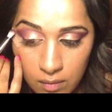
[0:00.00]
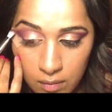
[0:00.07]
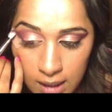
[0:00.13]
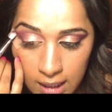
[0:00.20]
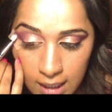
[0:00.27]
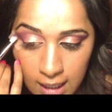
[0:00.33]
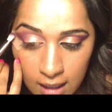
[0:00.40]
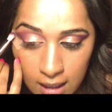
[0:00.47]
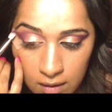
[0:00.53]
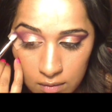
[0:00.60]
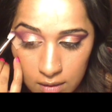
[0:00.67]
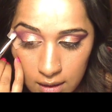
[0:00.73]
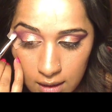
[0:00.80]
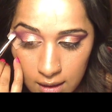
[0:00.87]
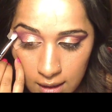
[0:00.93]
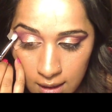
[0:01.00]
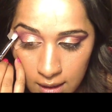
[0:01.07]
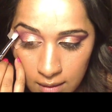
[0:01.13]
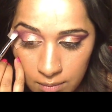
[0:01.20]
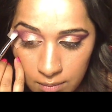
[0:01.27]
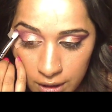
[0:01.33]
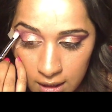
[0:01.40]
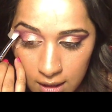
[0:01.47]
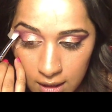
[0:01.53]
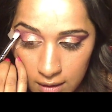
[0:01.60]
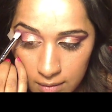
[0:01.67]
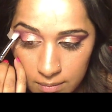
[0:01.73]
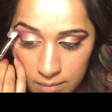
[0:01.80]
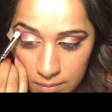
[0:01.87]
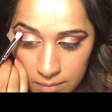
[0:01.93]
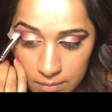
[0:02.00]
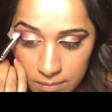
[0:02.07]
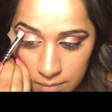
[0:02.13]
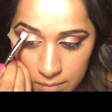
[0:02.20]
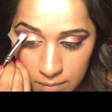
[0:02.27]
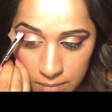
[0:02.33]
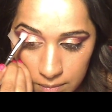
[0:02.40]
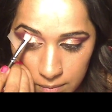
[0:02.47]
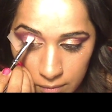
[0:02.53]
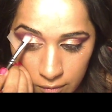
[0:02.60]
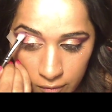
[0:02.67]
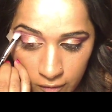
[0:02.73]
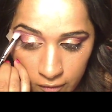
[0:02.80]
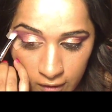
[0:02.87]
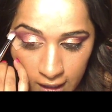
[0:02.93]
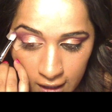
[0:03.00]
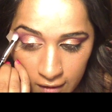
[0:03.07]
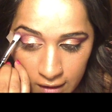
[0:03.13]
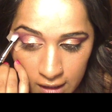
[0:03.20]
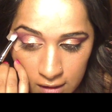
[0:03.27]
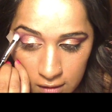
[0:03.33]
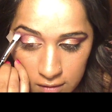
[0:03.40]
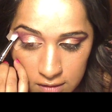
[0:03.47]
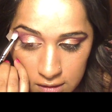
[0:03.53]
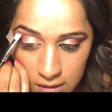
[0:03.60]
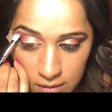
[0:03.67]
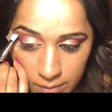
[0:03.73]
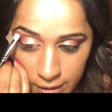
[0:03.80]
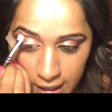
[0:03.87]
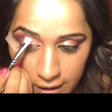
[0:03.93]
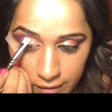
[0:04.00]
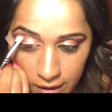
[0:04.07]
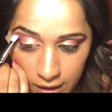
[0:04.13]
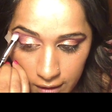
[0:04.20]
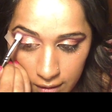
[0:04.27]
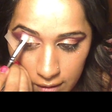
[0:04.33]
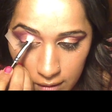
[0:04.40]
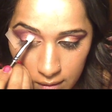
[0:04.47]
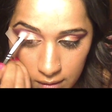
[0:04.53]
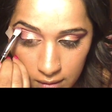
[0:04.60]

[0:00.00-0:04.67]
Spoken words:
wing it out and bring it in. Very close to the brow here.